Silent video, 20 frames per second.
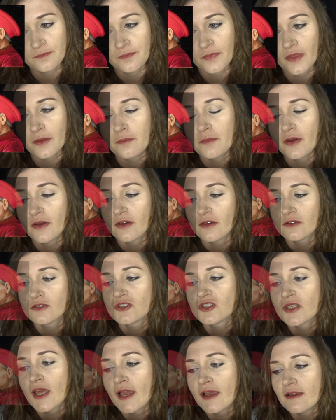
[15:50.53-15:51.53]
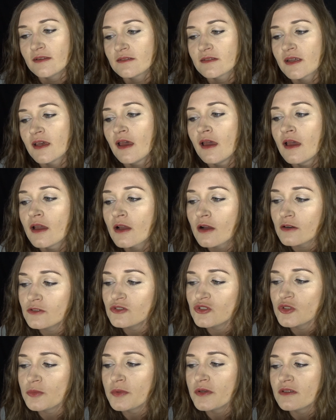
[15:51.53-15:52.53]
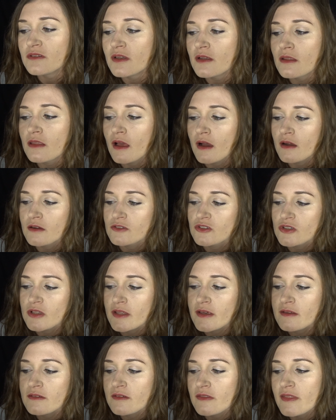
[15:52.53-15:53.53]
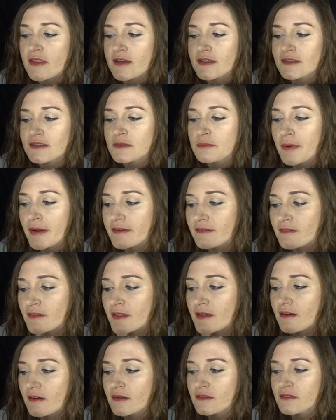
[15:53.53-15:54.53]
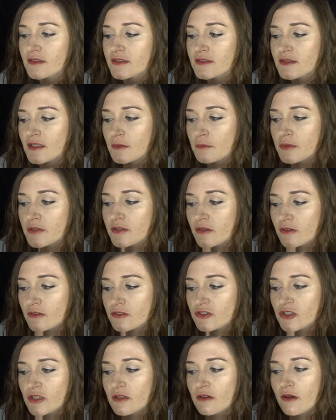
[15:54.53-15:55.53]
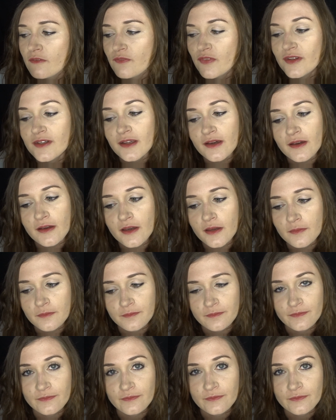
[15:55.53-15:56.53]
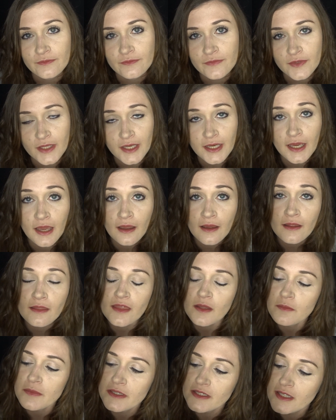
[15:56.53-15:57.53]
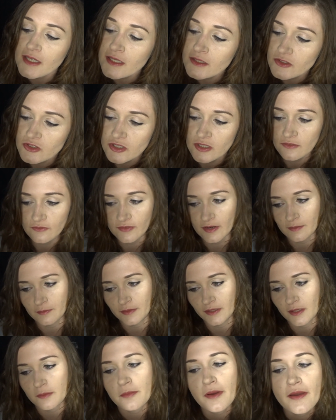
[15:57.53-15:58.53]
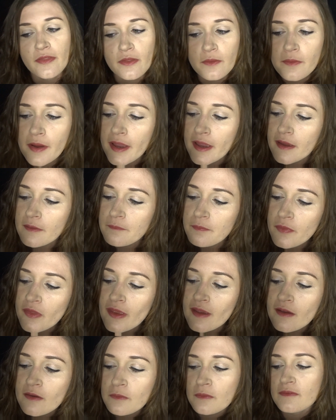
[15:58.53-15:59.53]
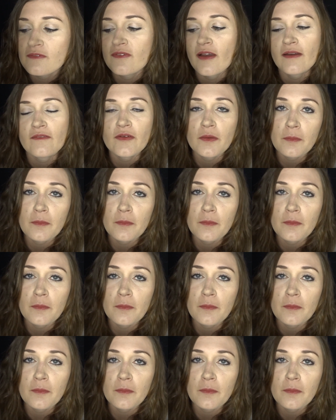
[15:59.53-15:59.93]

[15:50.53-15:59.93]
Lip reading: emerged and contributed largely to the expanding artistic production of the time. The Medici family, by the way, were very